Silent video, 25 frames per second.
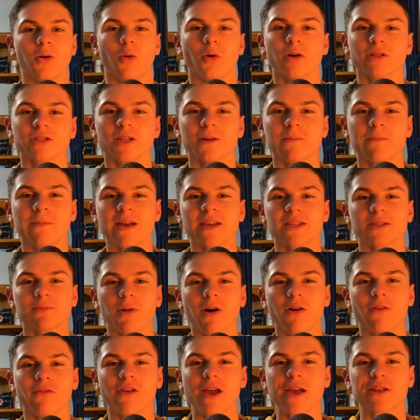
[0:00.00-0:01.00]
What's up,
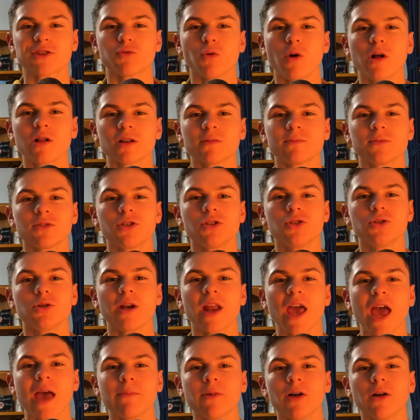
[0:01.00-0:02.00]
baseball fans? Welcome to
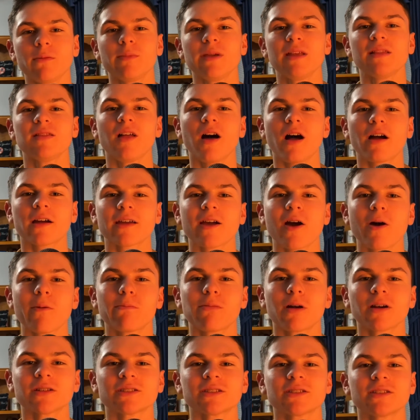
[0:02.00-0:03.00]
an MLB
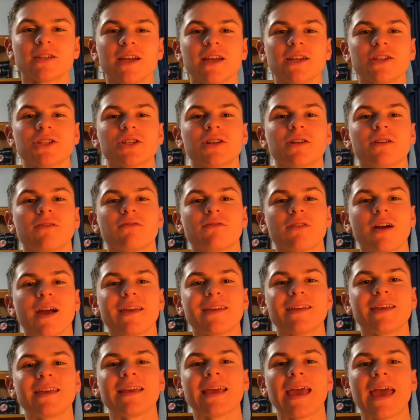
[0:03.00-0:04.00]
lockout presentation of
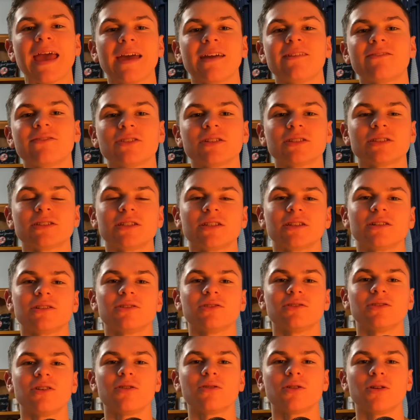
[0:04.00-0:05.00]
ranking every
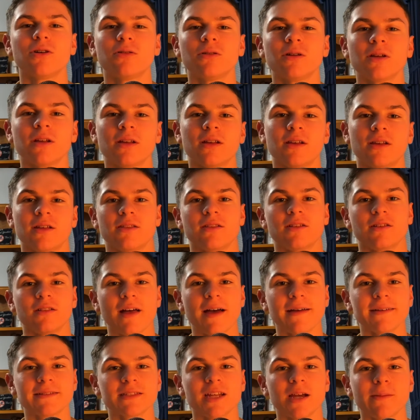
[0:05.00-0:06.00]
single logo. The
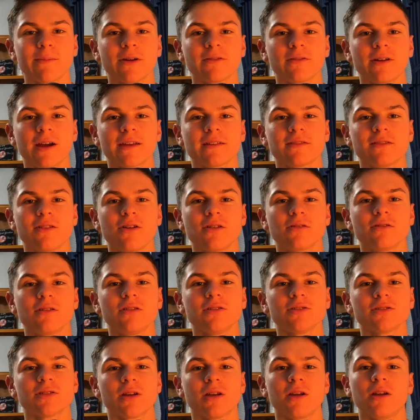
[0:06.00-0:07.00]
last time I ranked
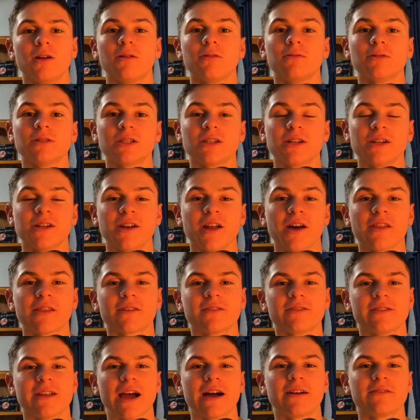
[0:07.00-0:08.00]
logos was in
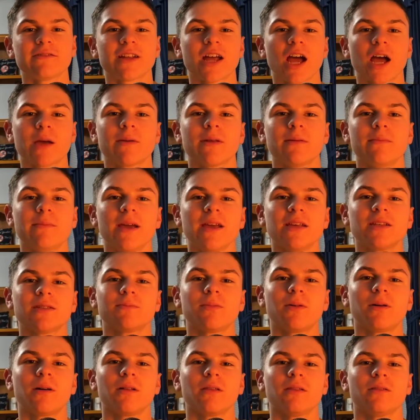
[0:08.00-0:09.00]
another downtime in
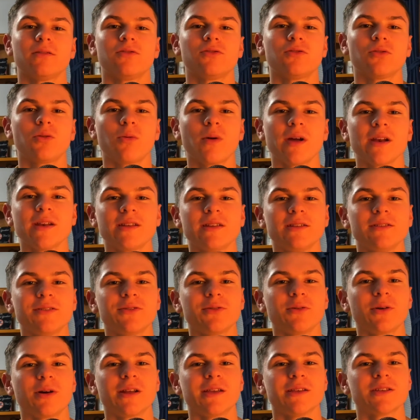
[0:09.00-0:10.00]
baseball, the
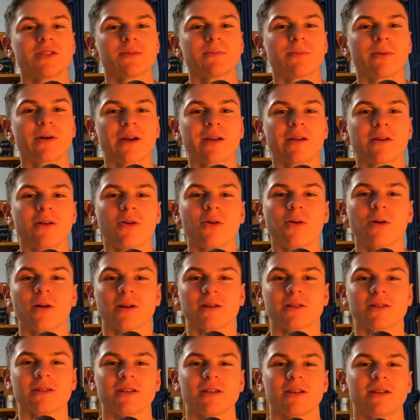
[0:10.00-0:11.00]
2020 spring
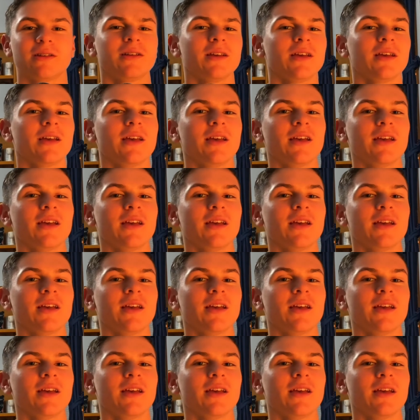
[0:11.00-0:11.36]
quarantine.